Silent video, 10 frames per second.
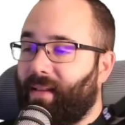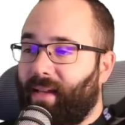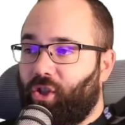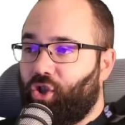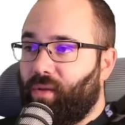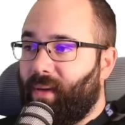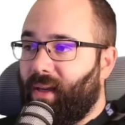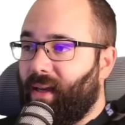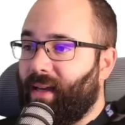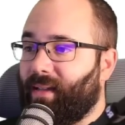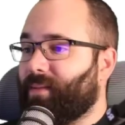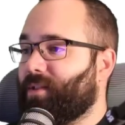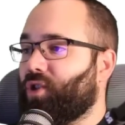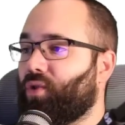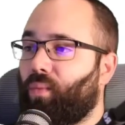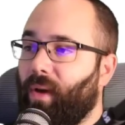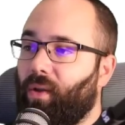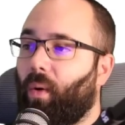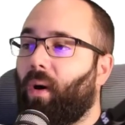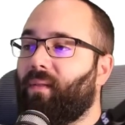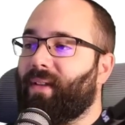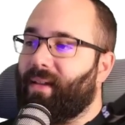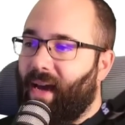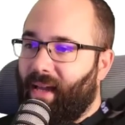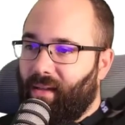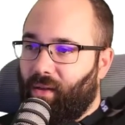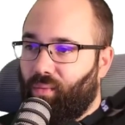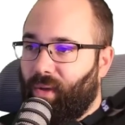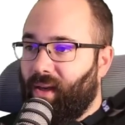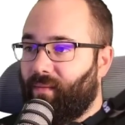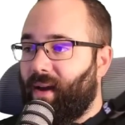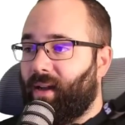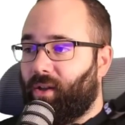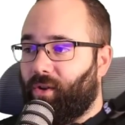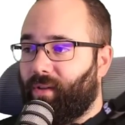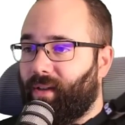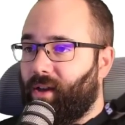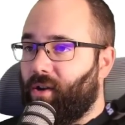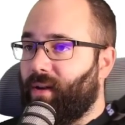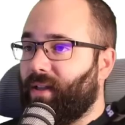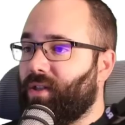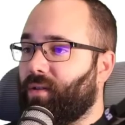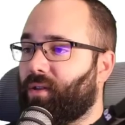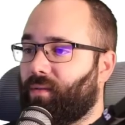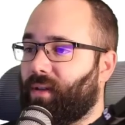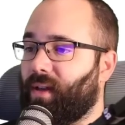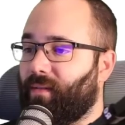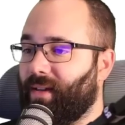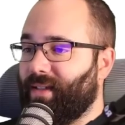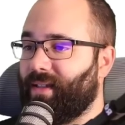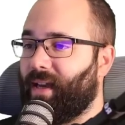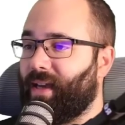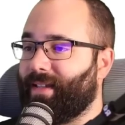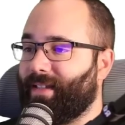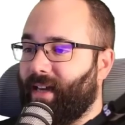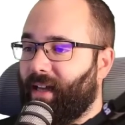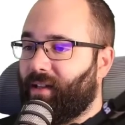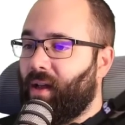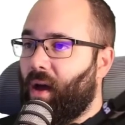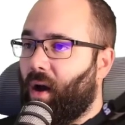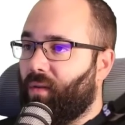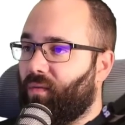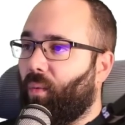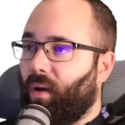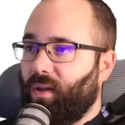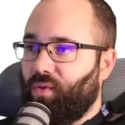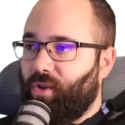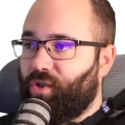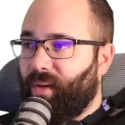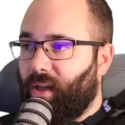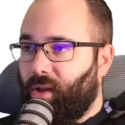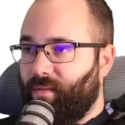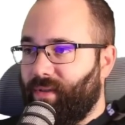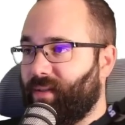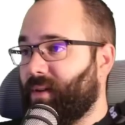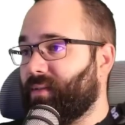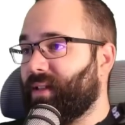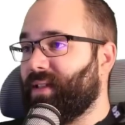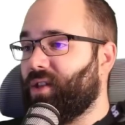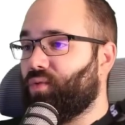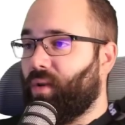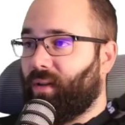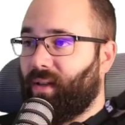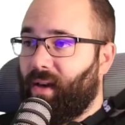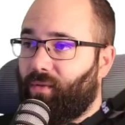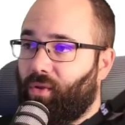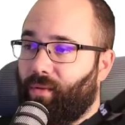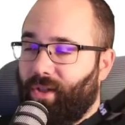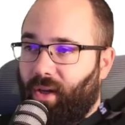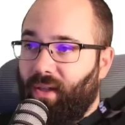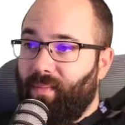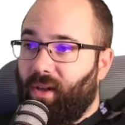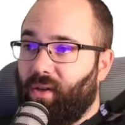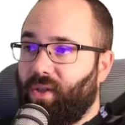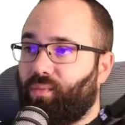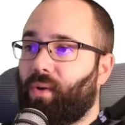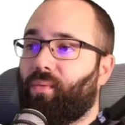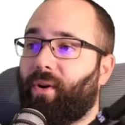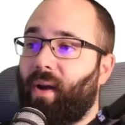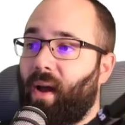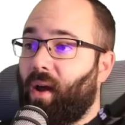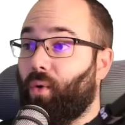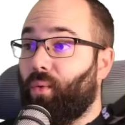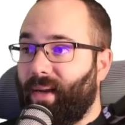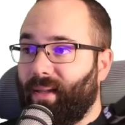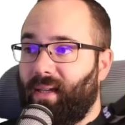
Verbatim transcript: that should be it. So with all of the data that we have entered here, it's going to give us a set of walls which we can use. Now in this case, we only have two results because we were really